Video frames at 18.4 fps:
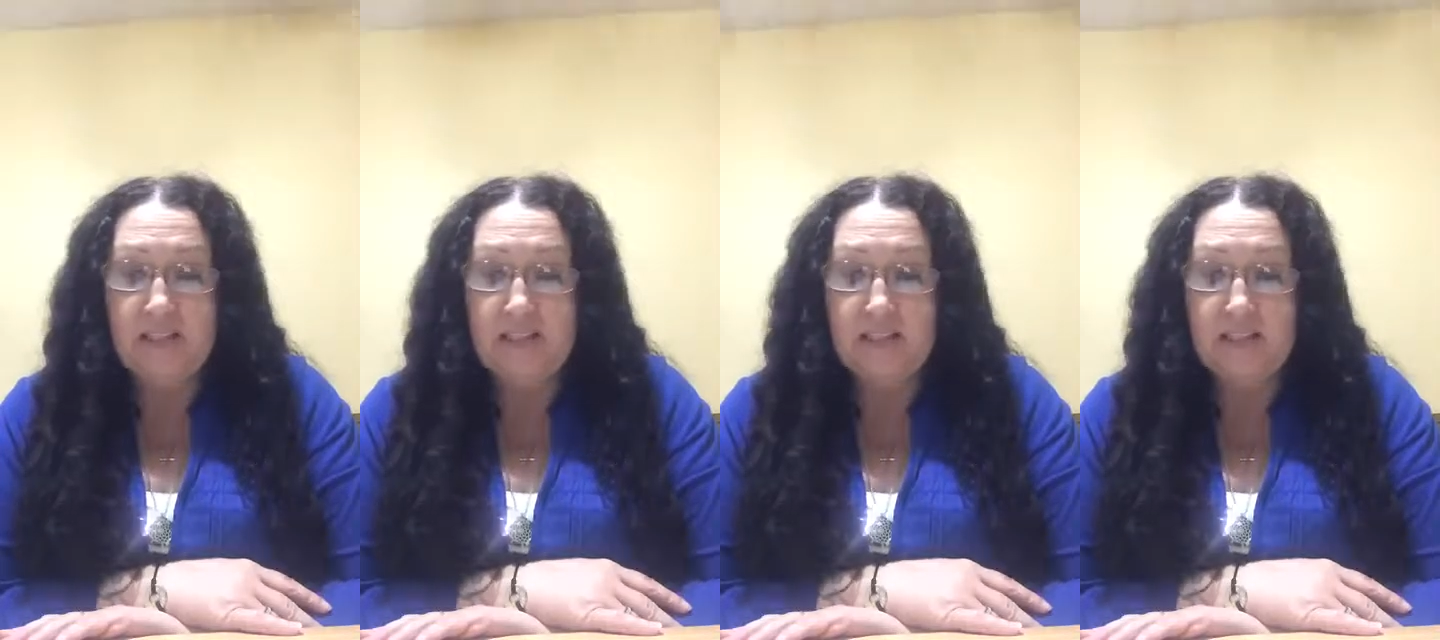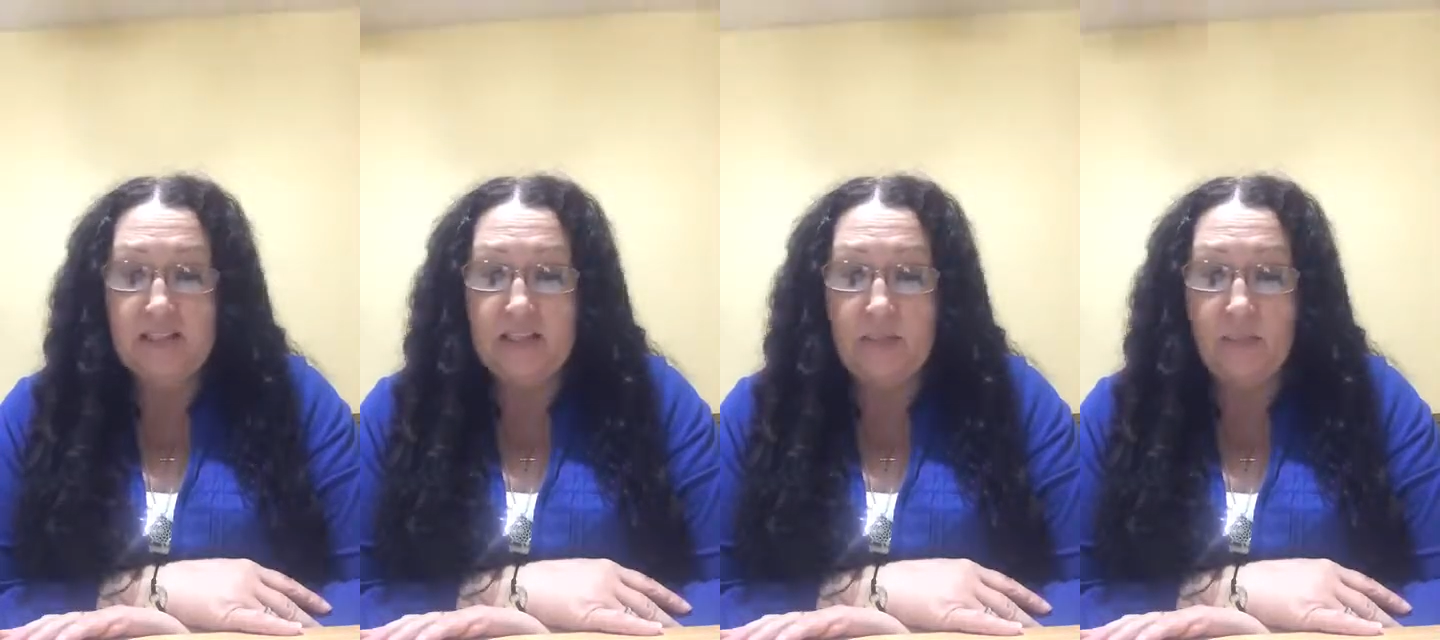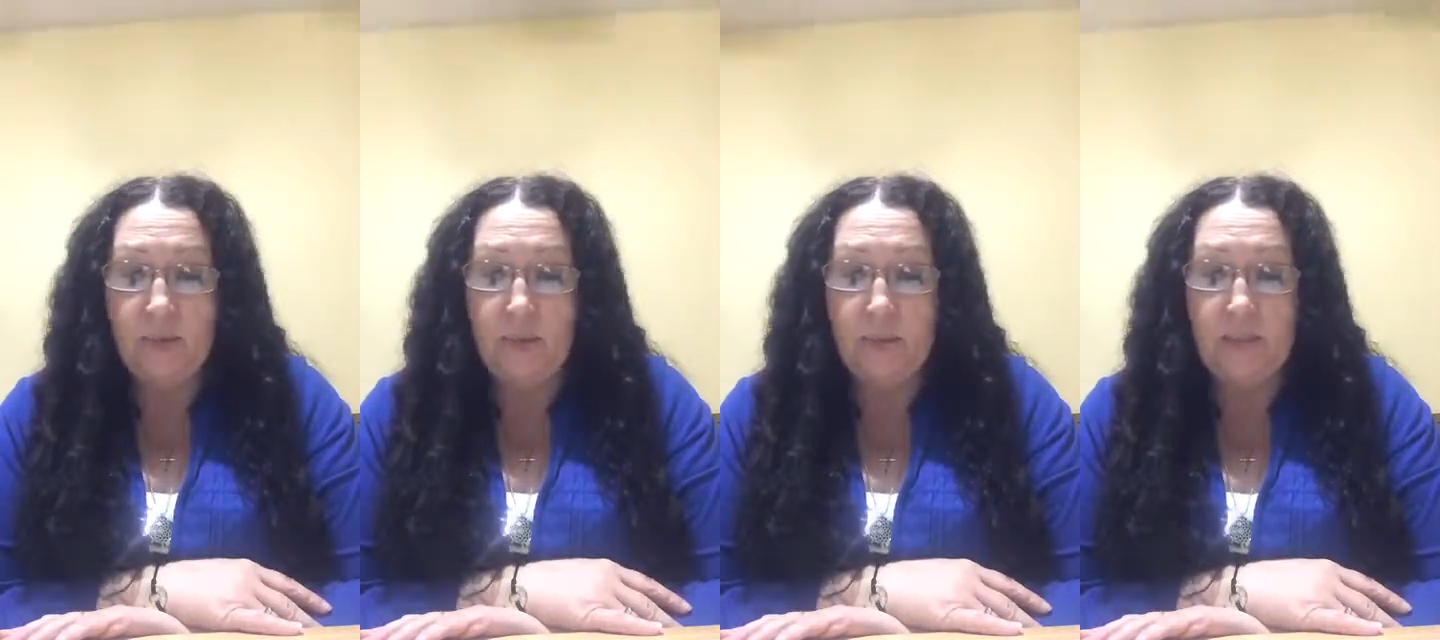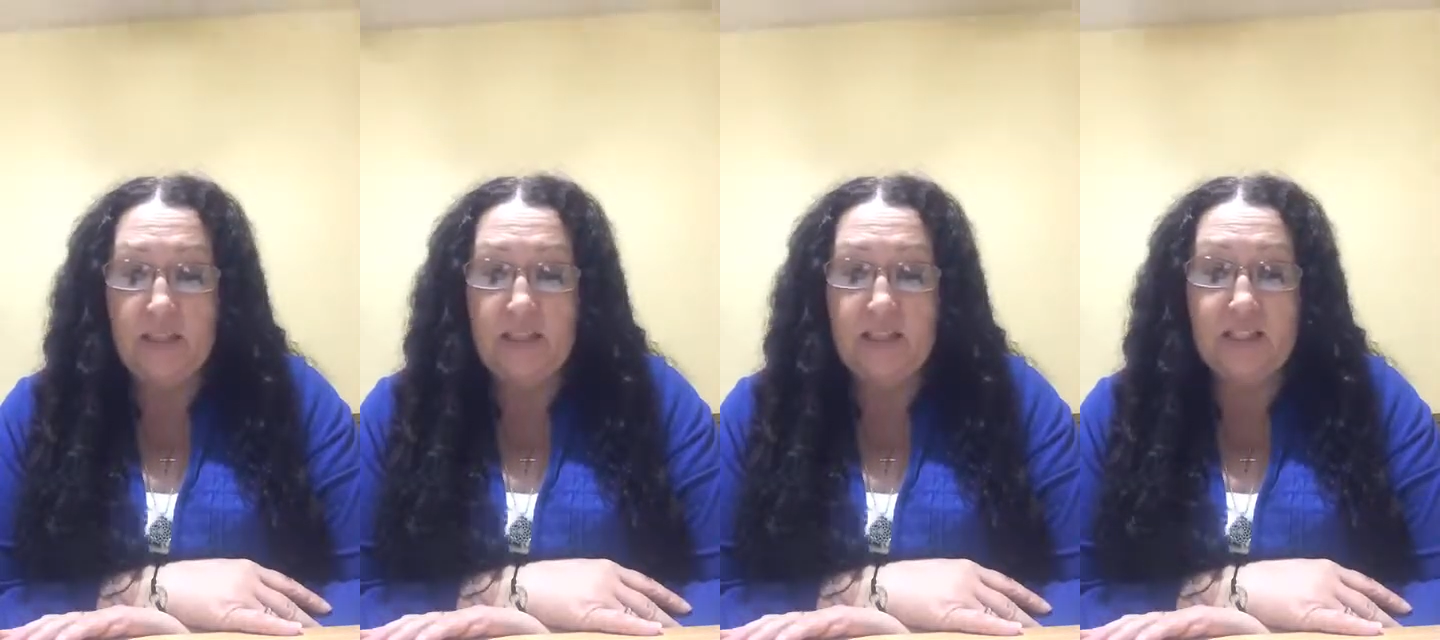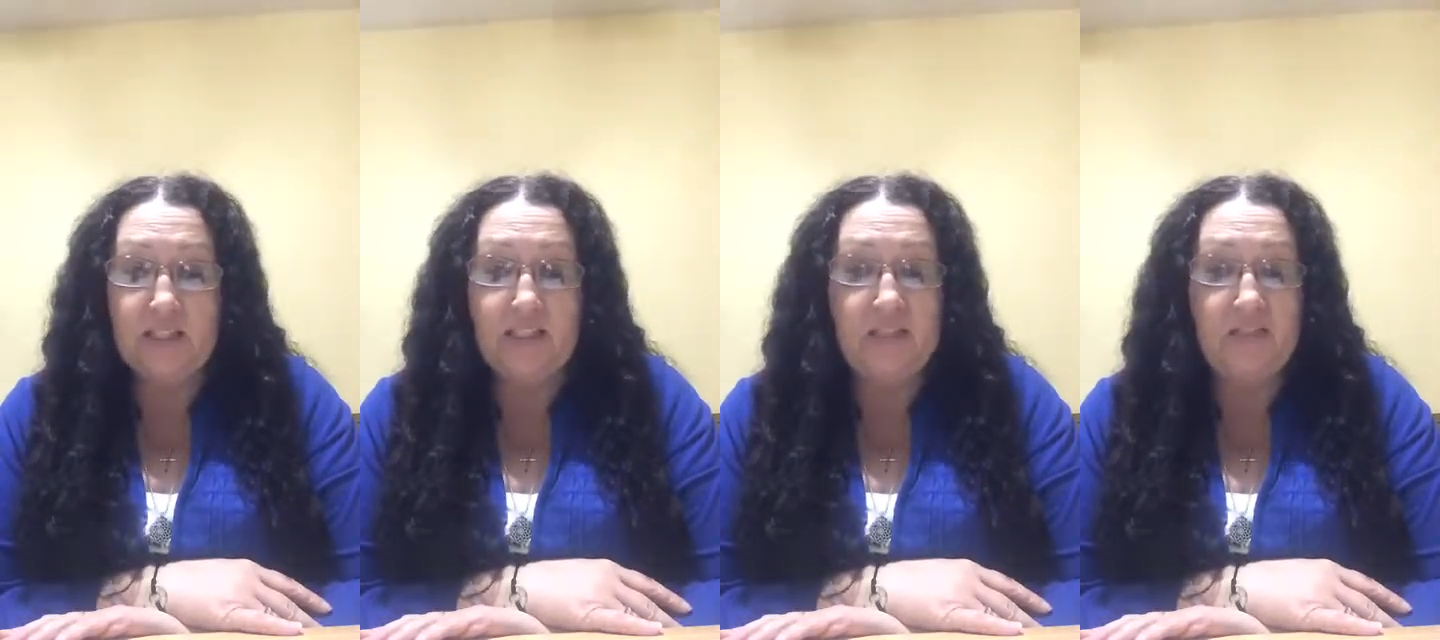the supplement
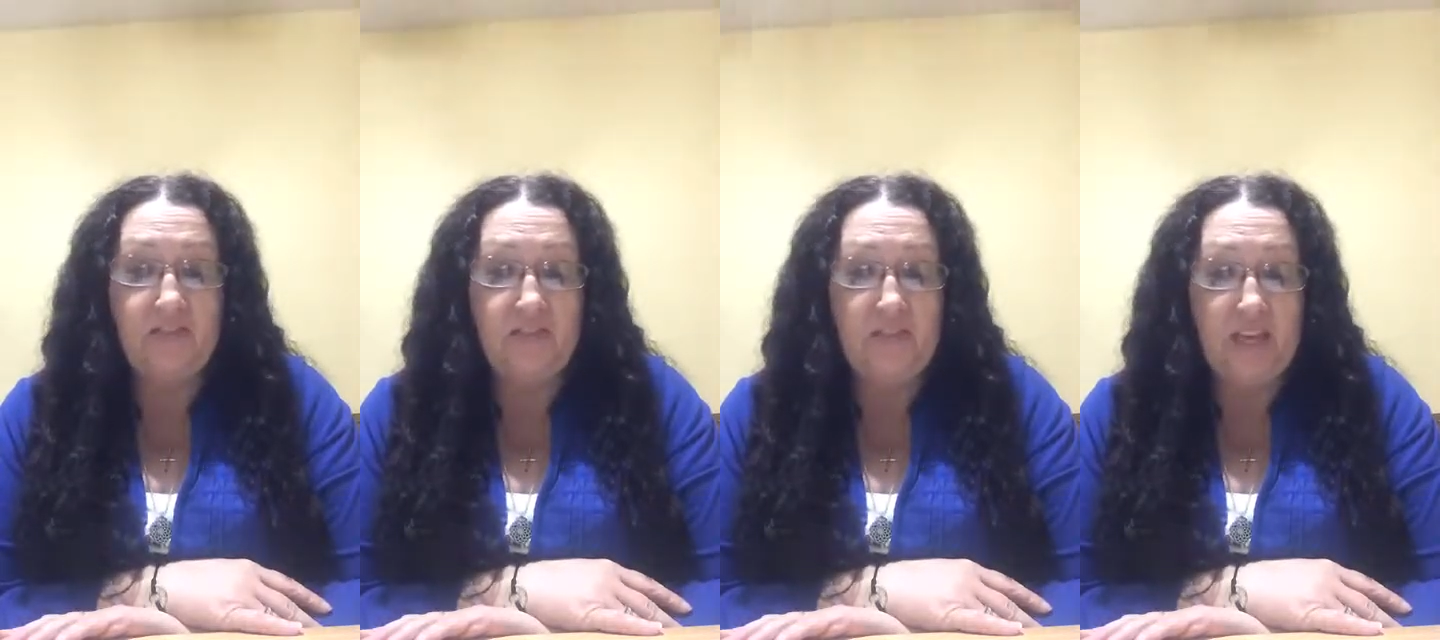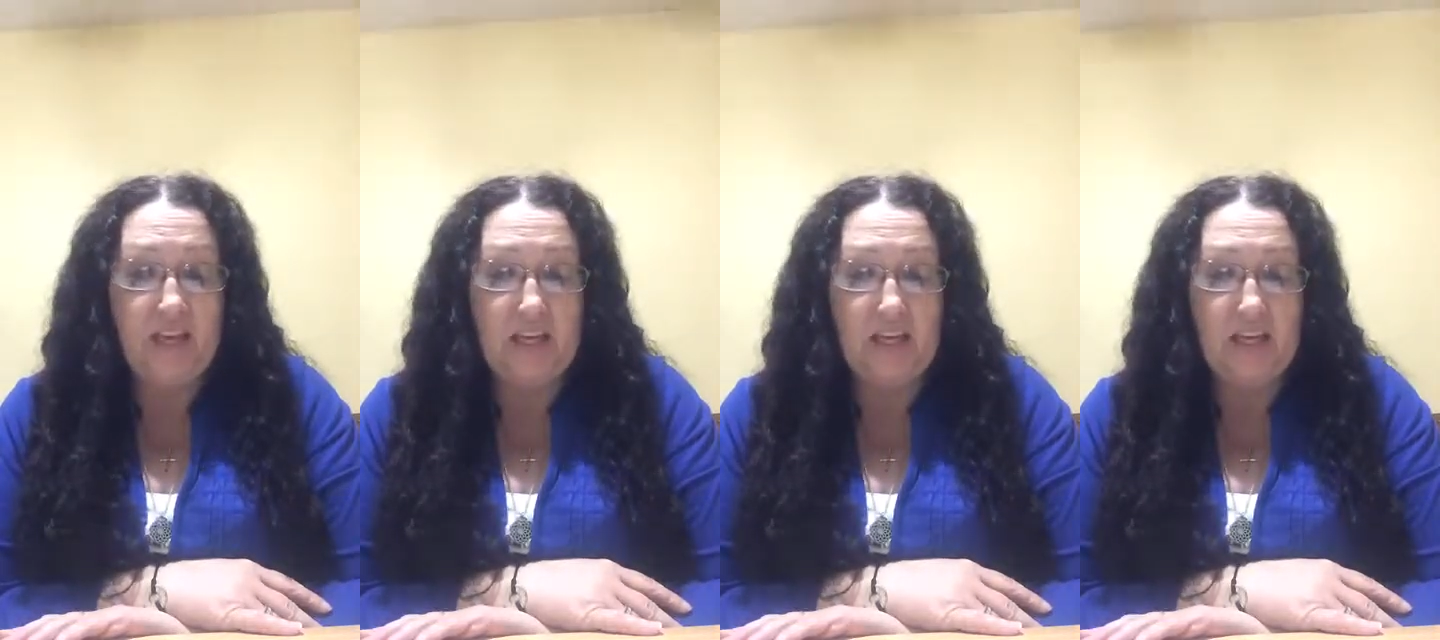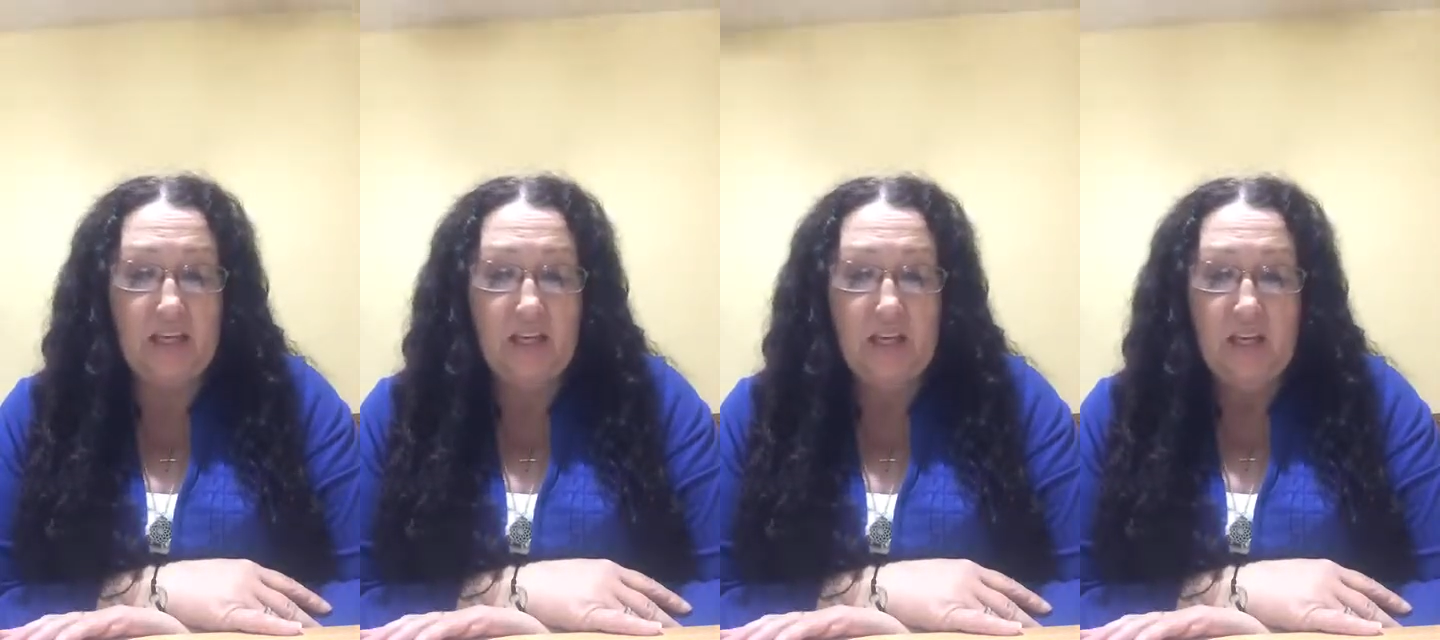is synthetic.